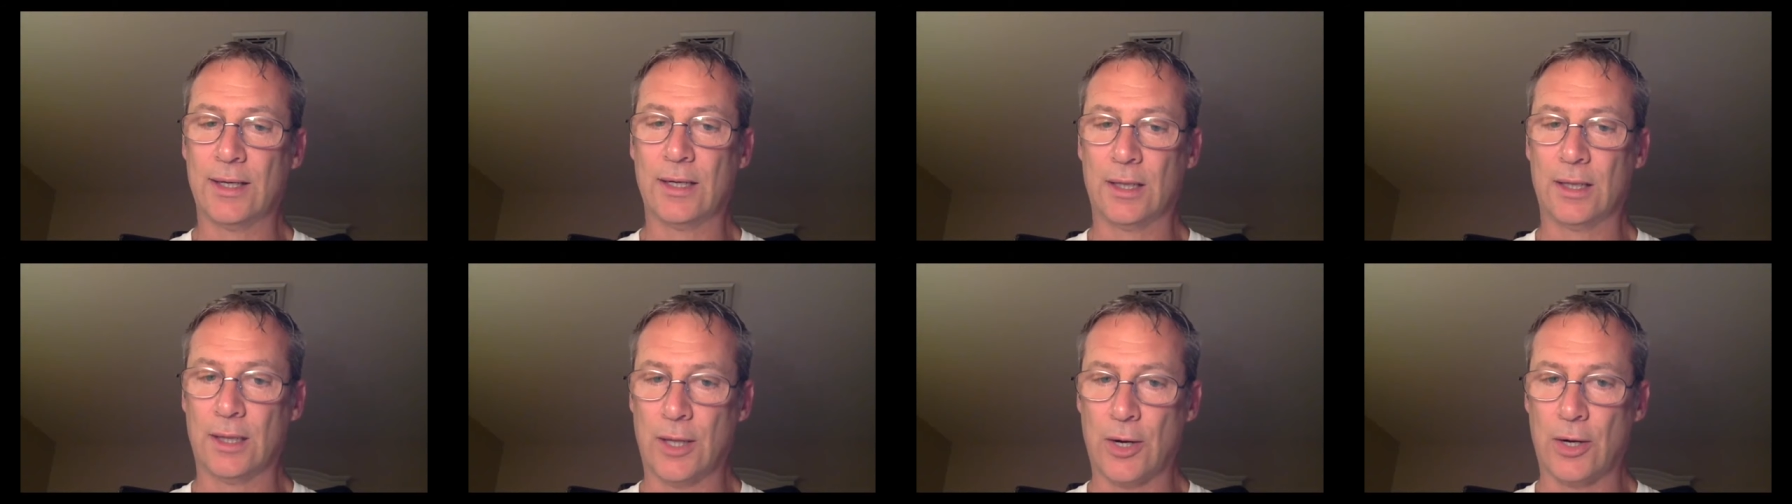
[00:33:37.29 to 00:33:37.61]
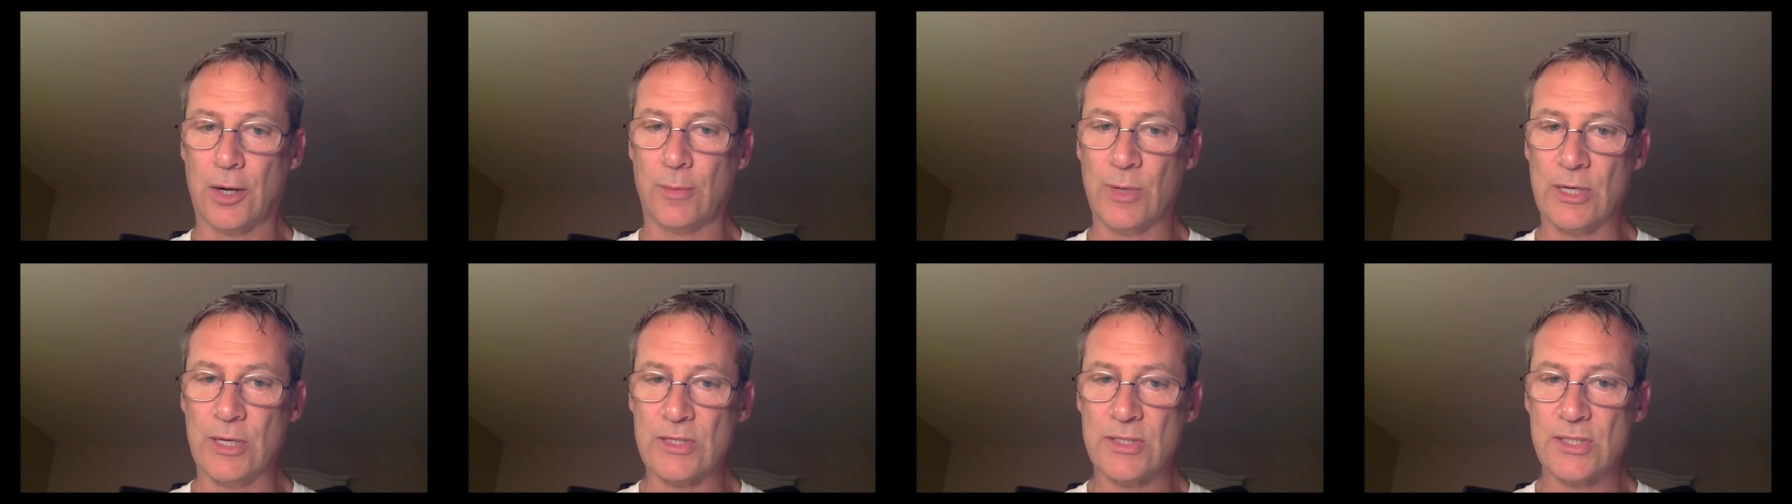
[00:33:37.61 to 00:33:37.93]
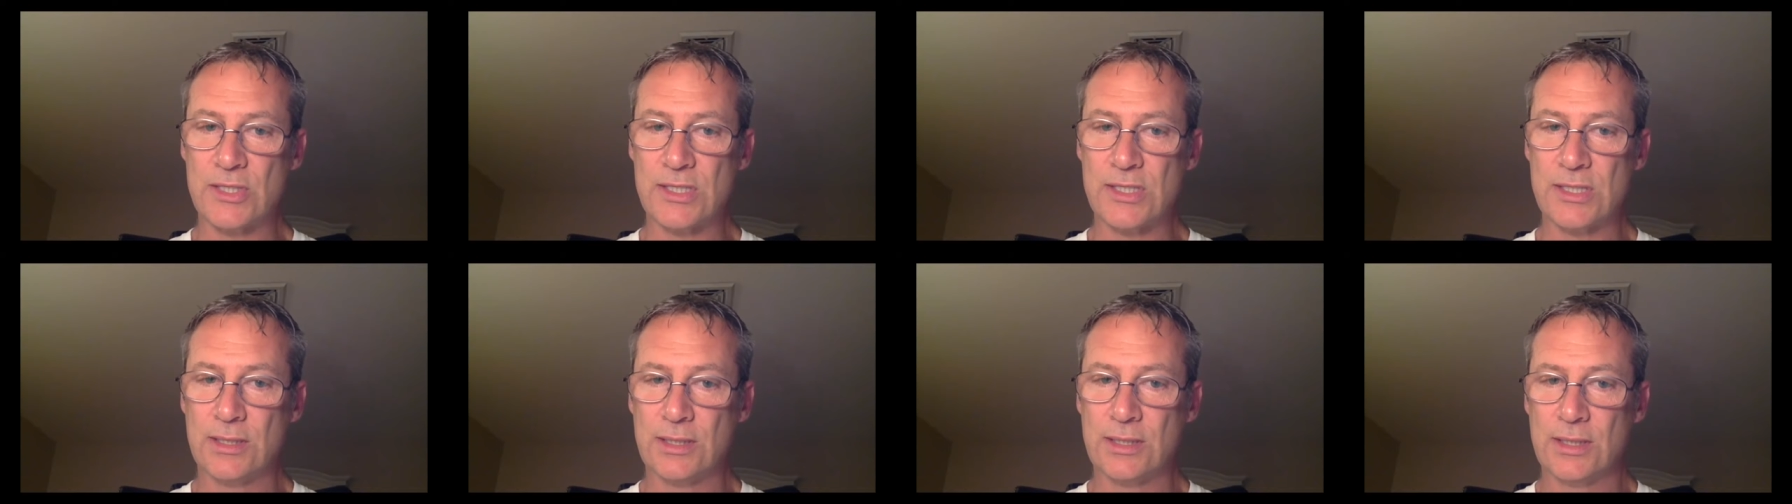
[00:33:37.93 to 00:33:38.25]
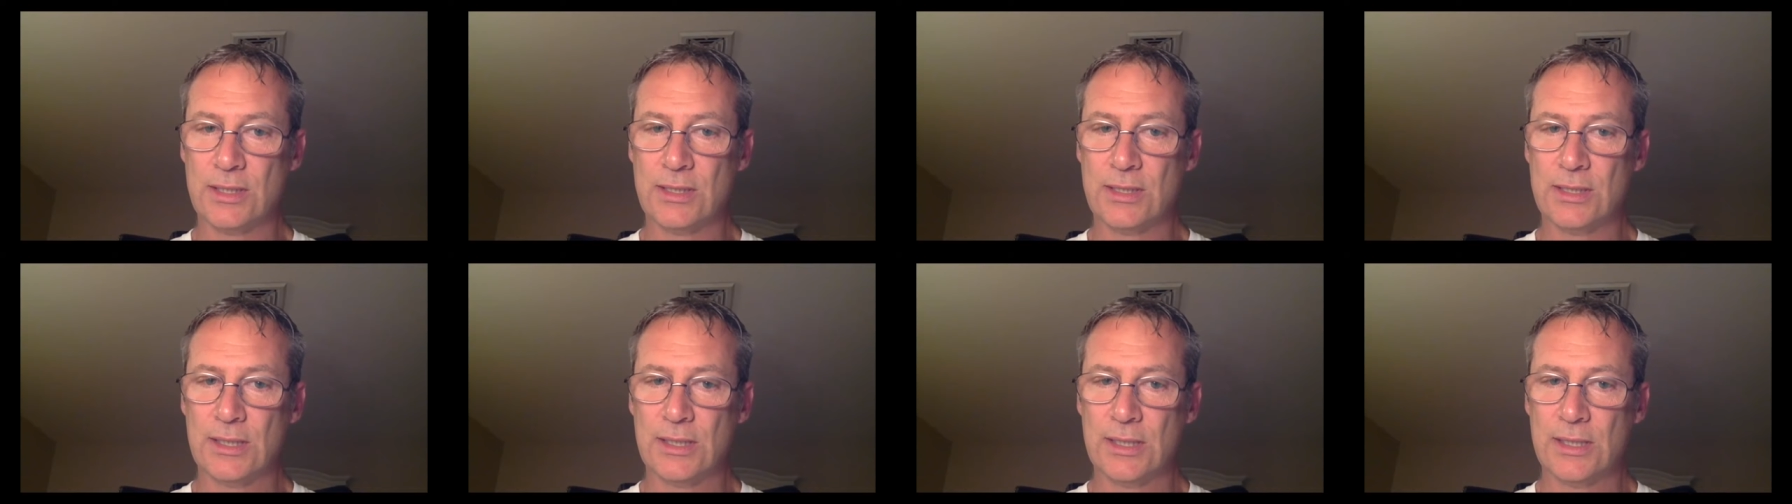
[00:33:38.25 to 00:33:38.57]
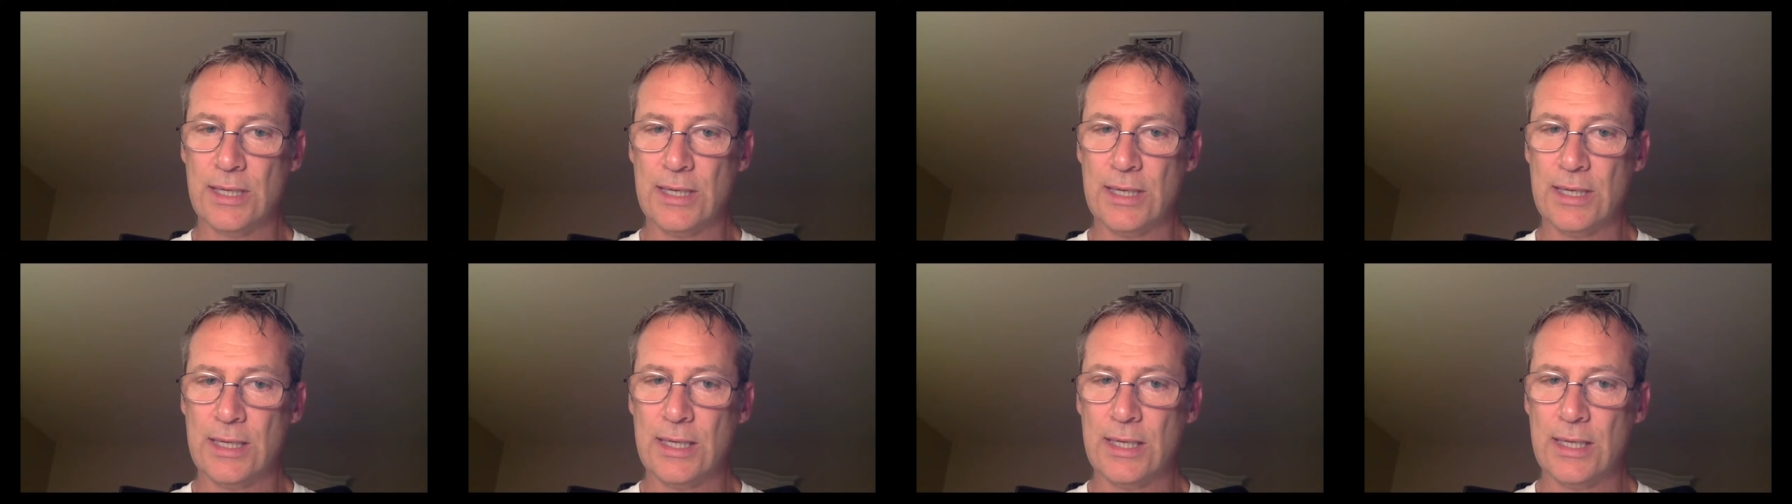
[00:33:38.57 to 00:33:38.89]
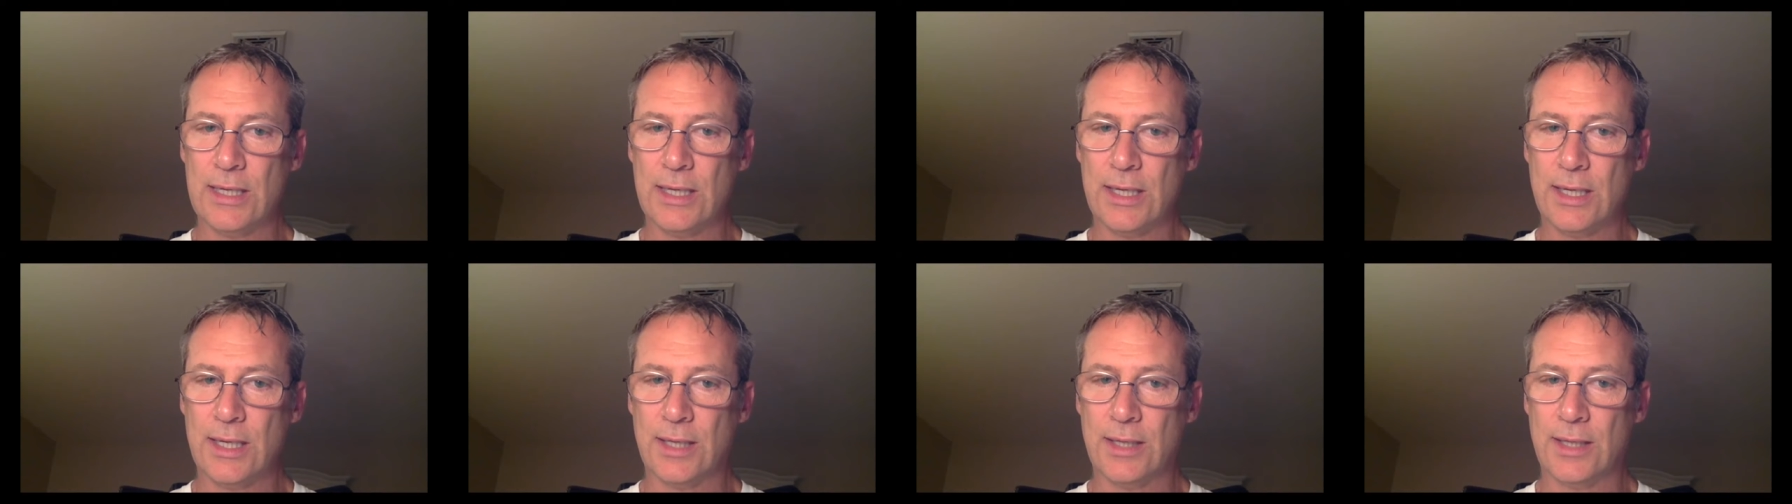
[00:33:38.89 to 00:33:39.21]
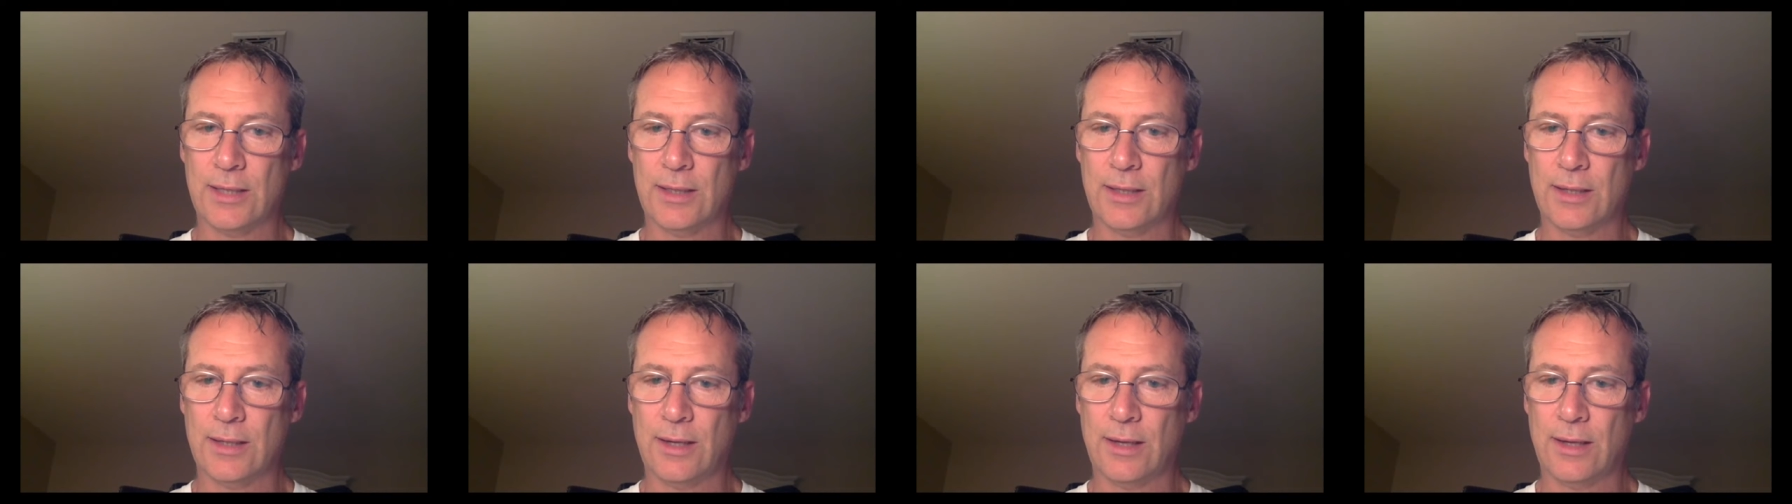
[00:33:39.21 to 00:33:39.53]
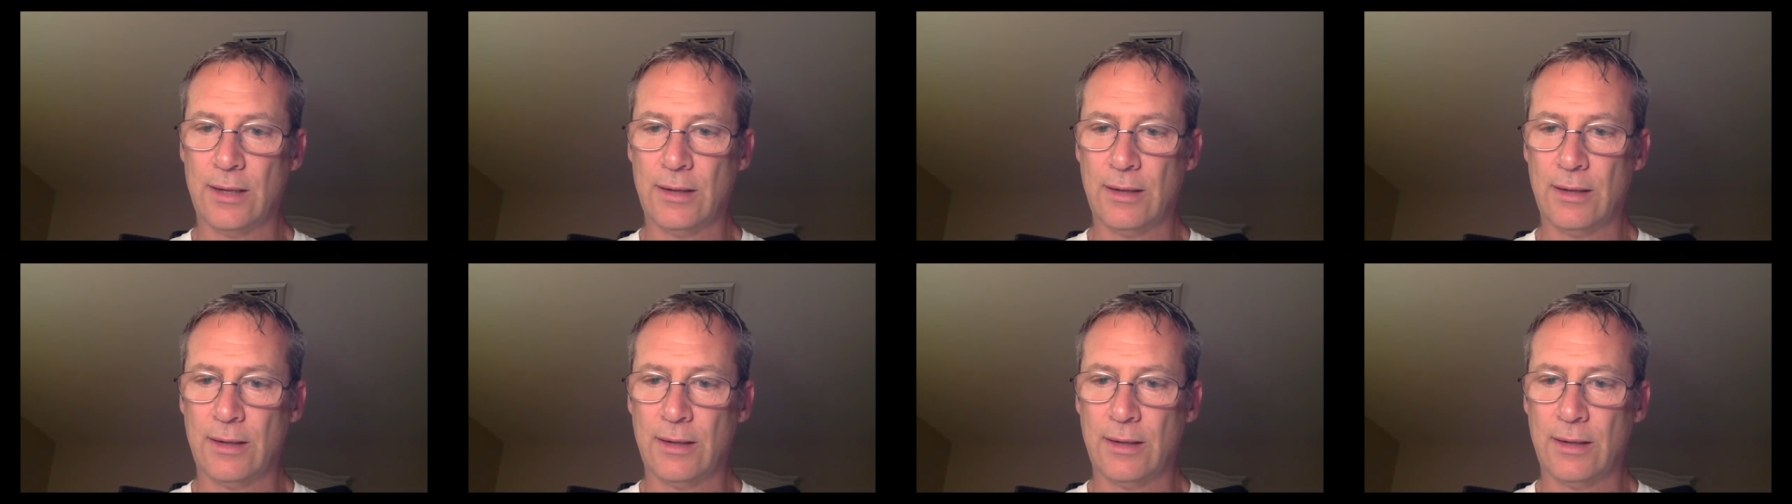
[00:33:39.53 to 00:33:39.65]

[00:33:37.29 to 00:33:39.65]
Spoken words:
alarmist. And